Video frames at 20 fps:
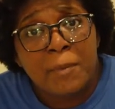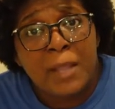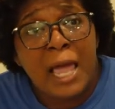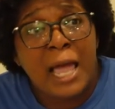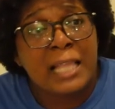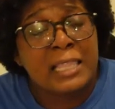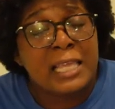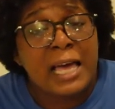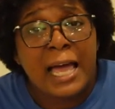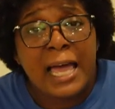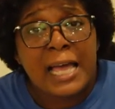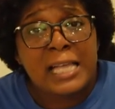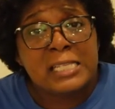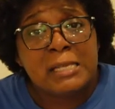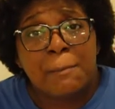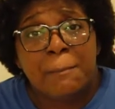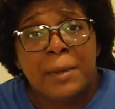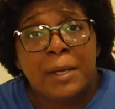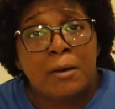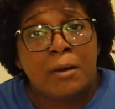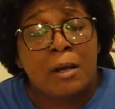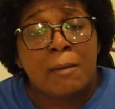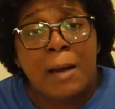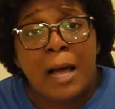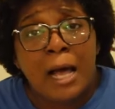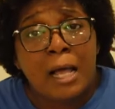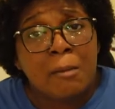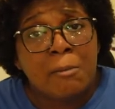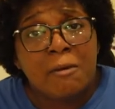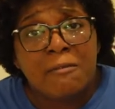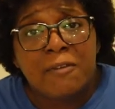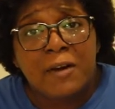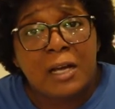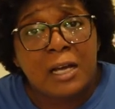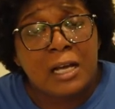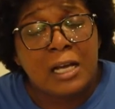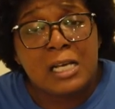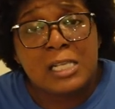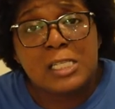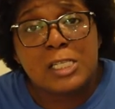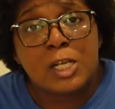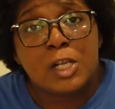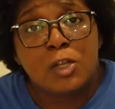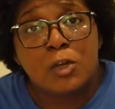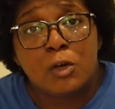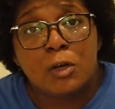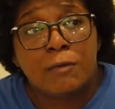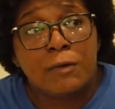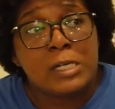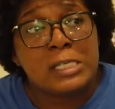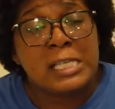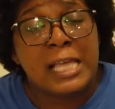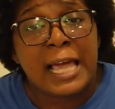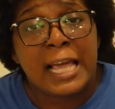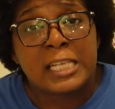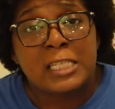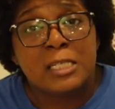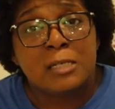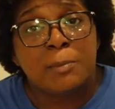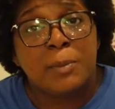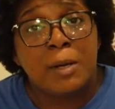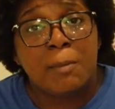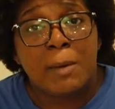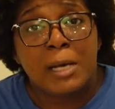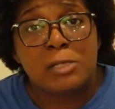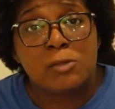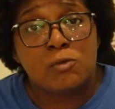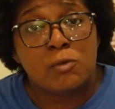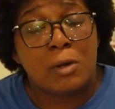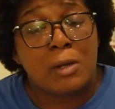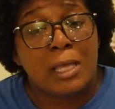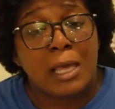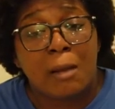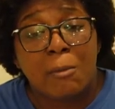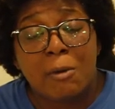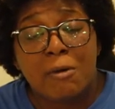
After I had to build up all the motherfucking guts in the universe to actually put my story out,